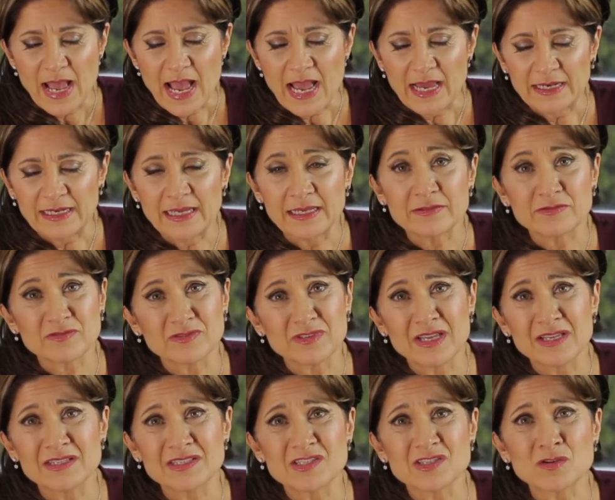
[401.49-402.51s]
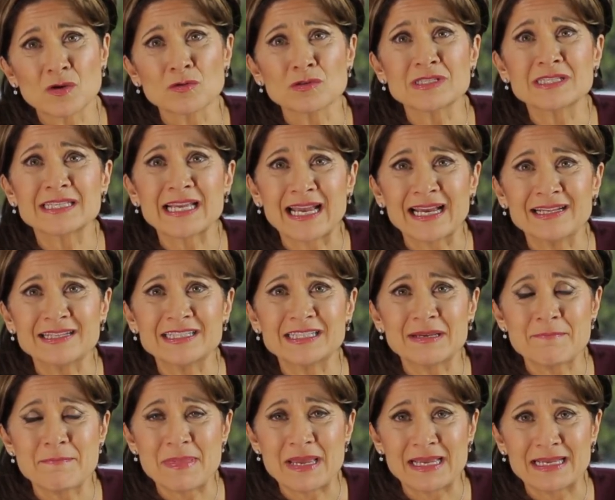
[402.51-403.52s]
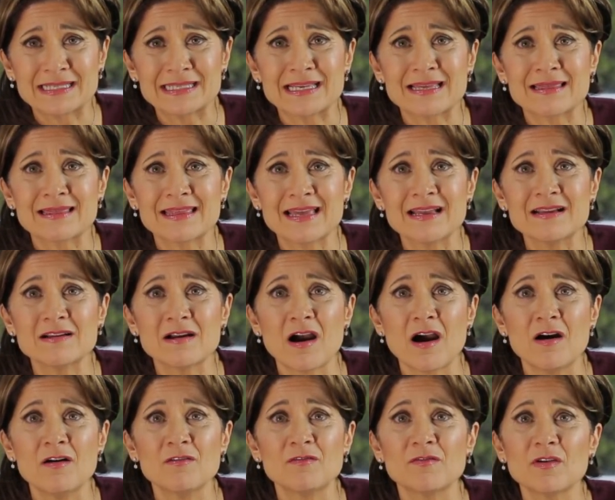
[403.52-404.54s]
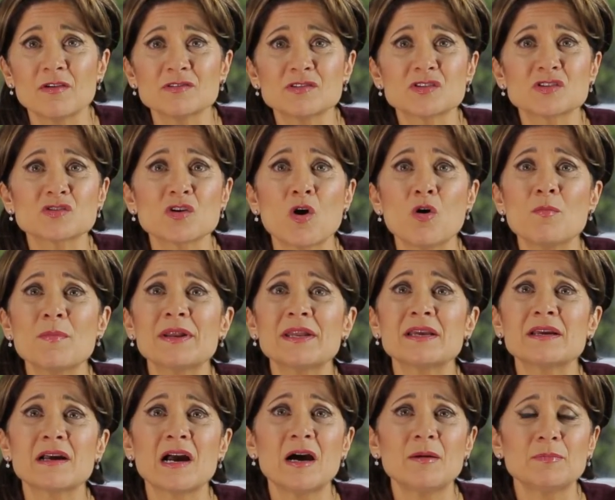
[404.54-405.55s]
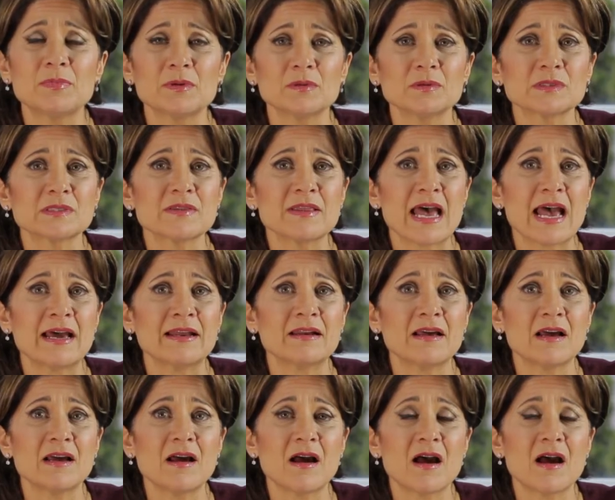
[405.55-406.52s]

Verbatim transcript: And it, it's so sad to me to think of so many couples that,